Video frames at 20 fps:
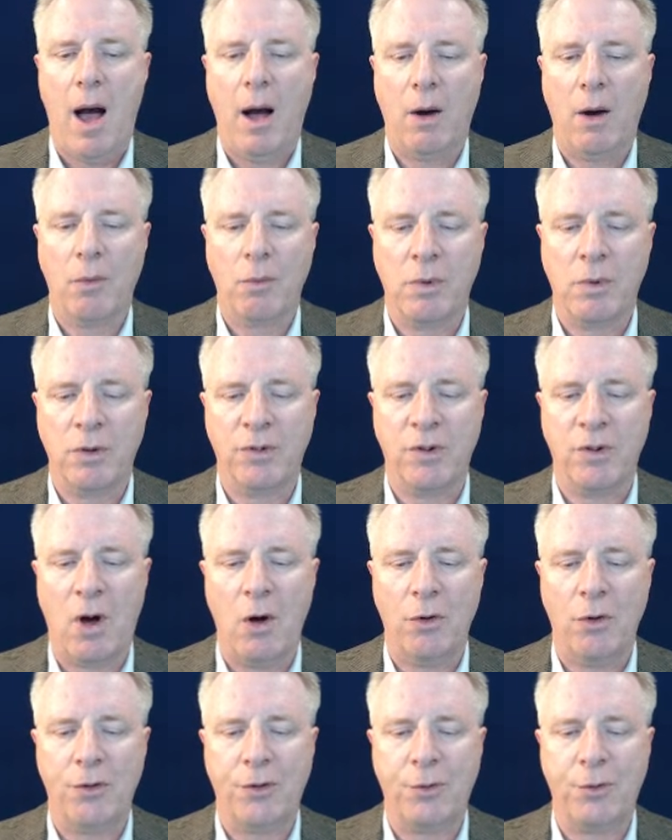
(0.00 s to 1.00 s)

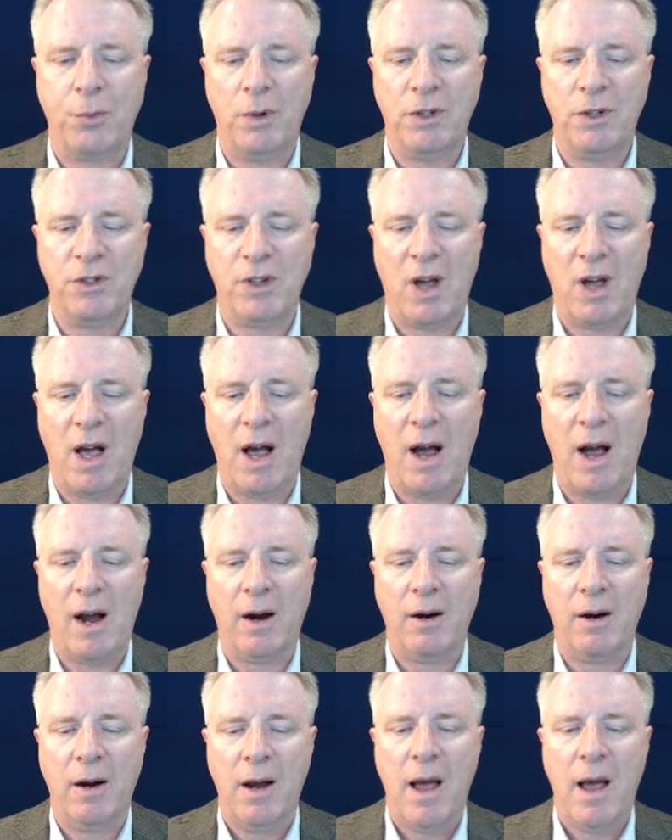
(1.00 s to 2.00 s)
results which
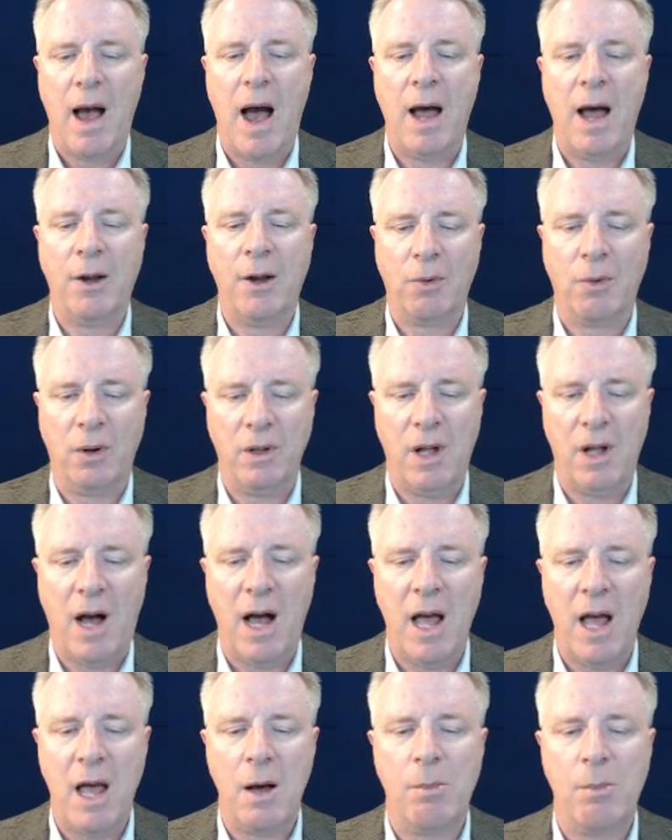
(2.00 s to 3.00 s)
are
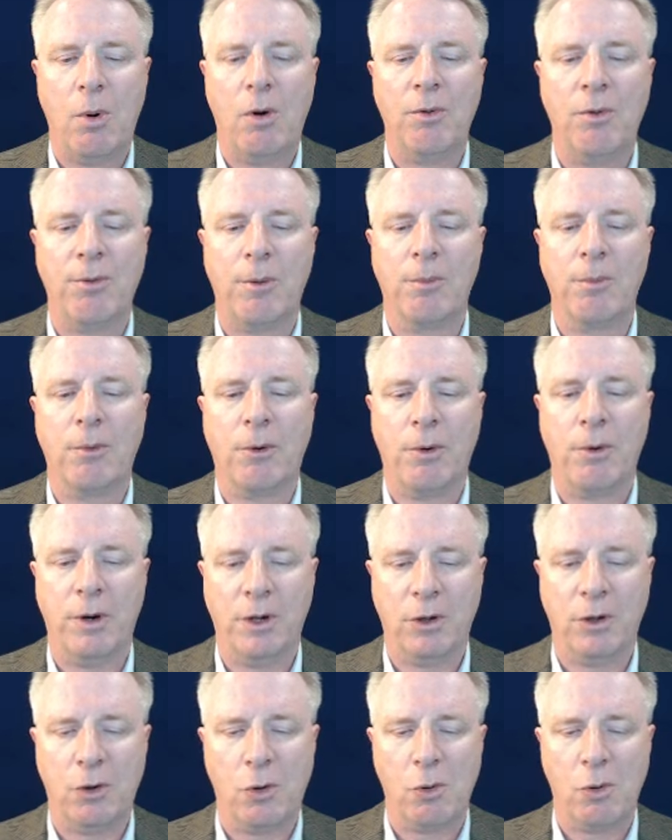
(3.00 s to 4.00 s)
unreliable from
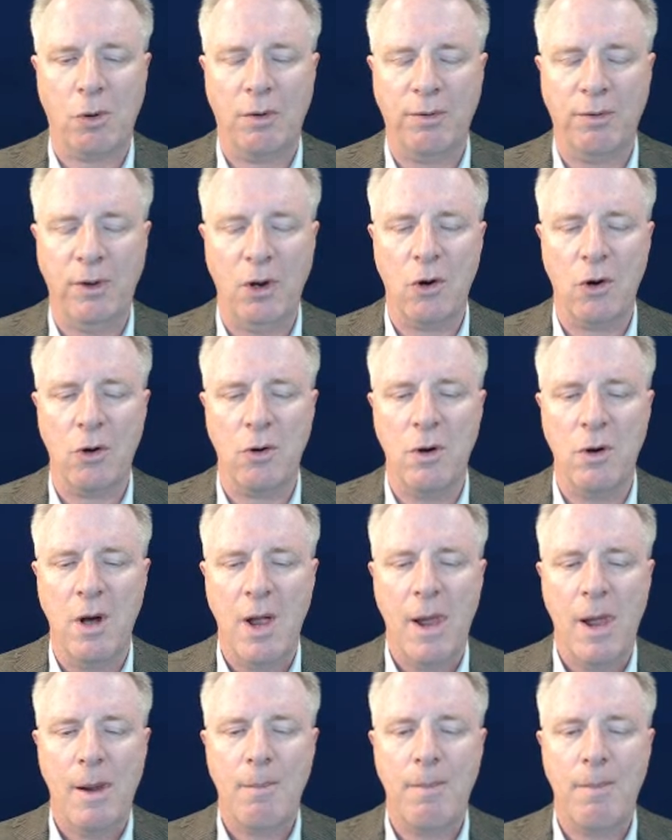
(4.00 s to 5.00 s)
critical review,
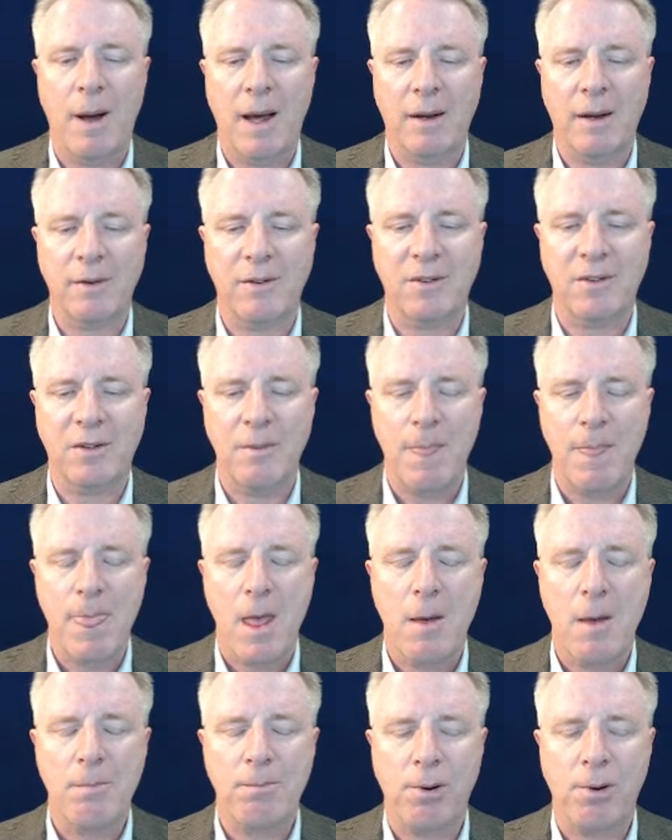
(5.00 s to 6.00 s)
but
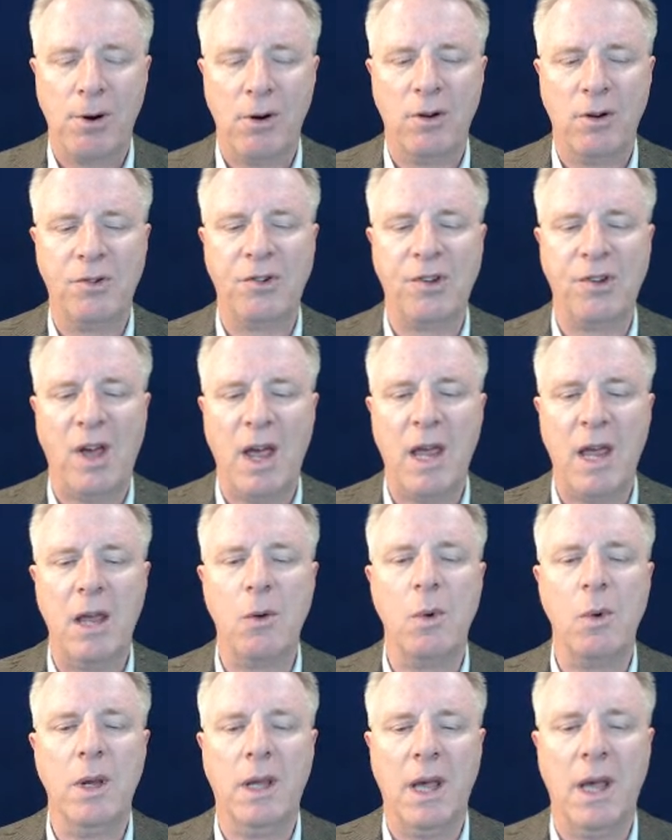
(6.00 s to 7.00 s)
per se
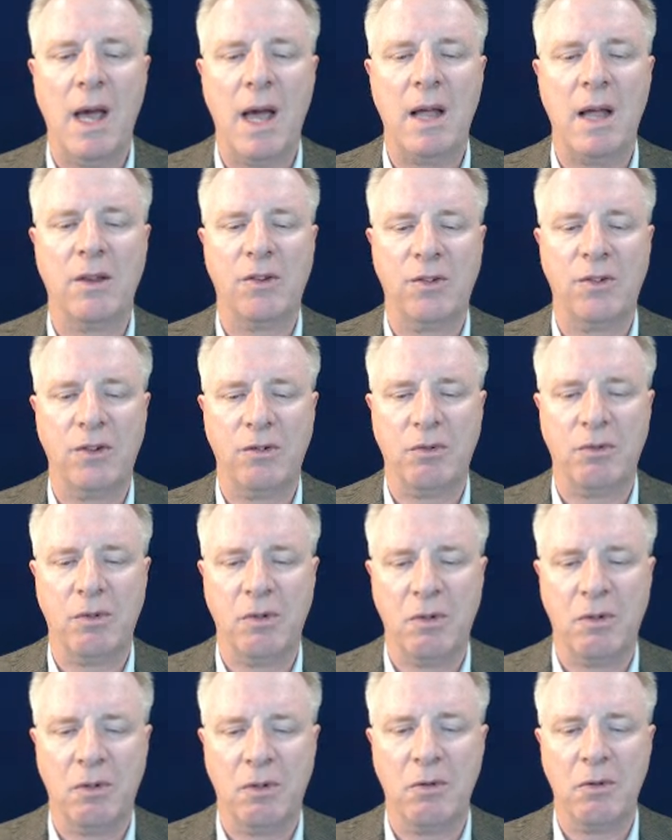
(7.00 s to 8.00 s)
we can't
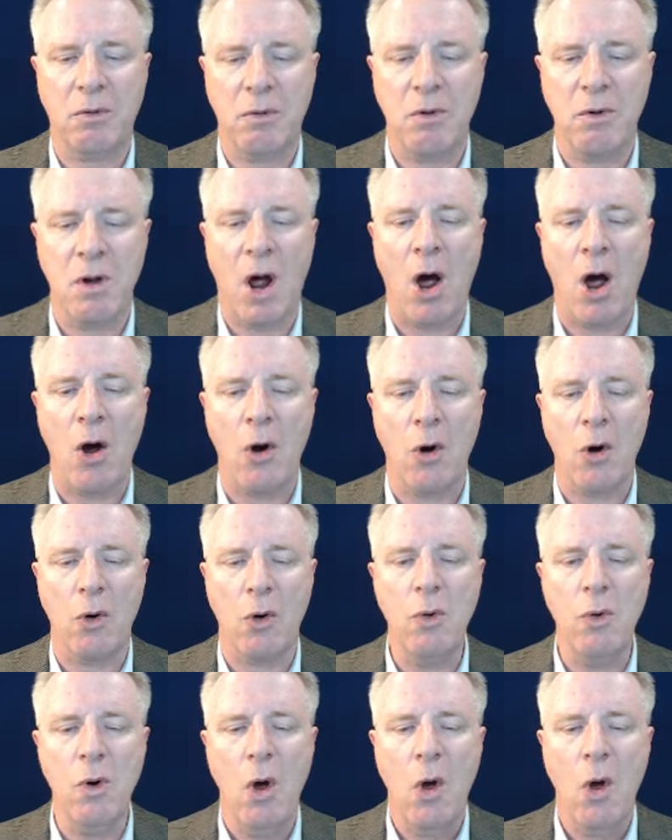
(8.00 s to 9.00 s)

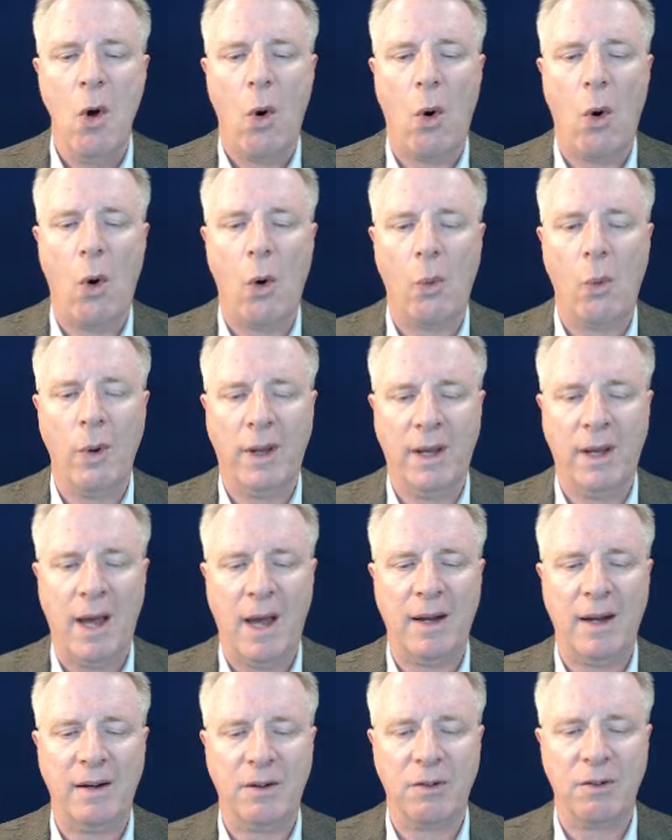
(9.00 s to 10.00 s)
know, or we
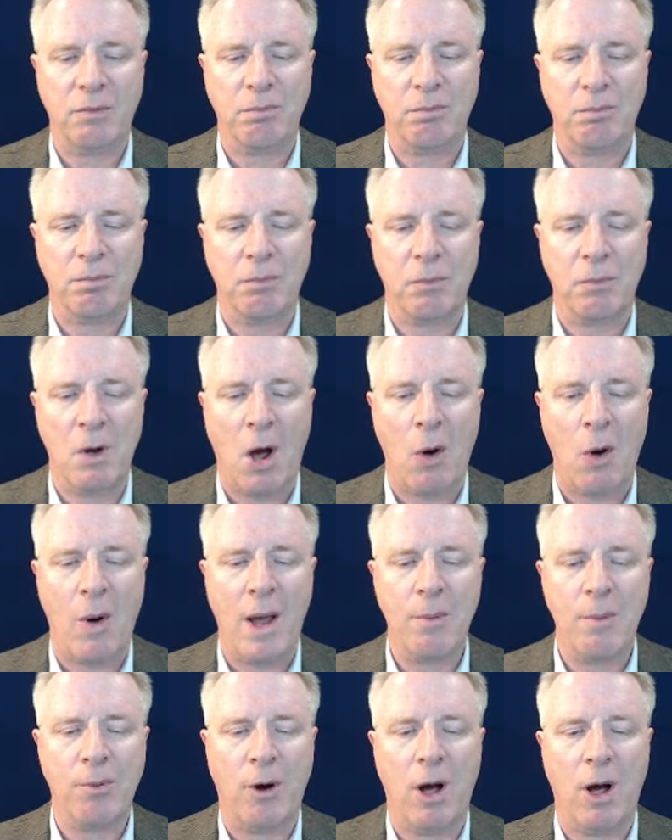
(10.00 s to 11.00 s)
can't know
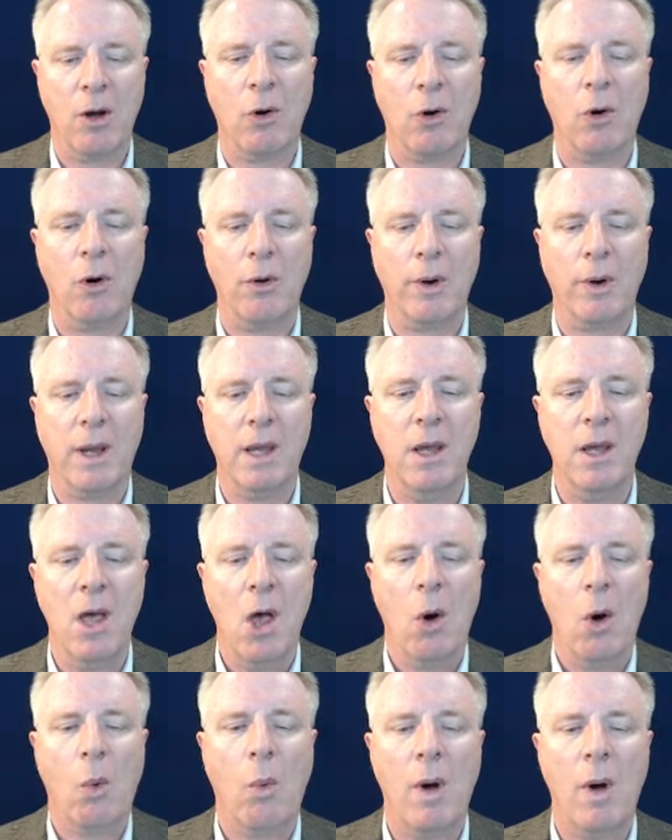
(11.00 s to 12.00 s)
a priori
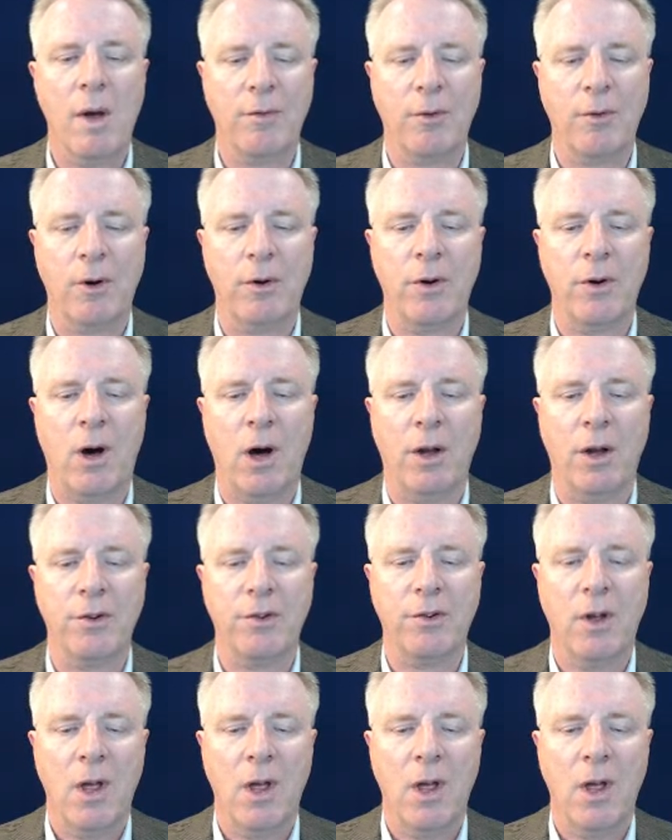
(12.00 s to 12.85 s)
whether or not